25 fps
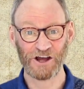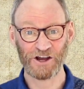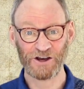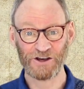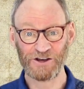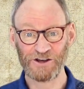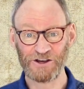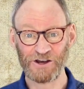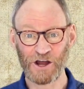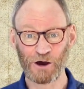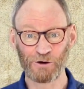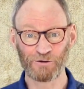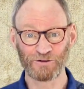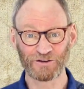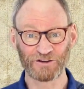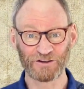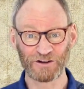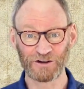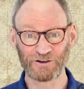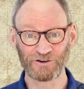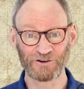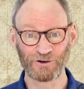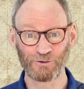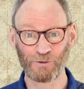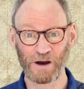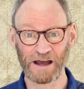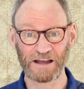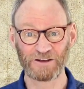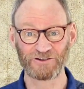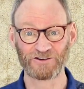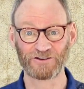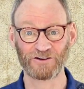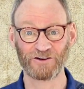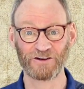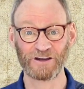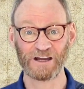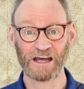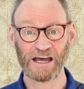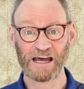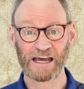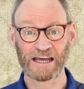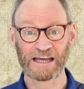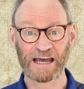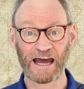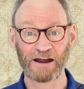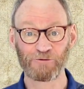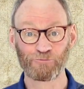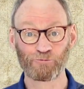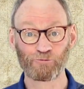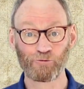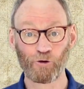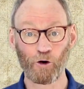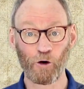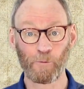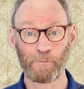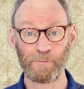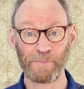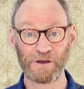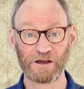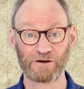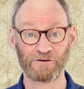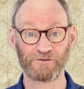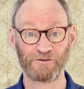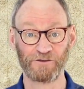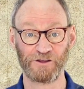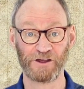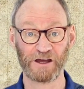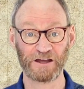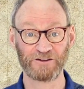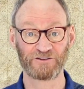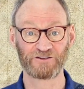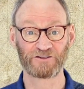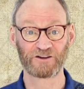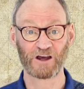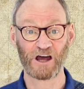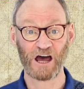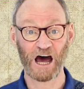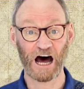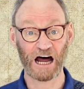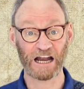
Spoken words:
no situation can rob me of this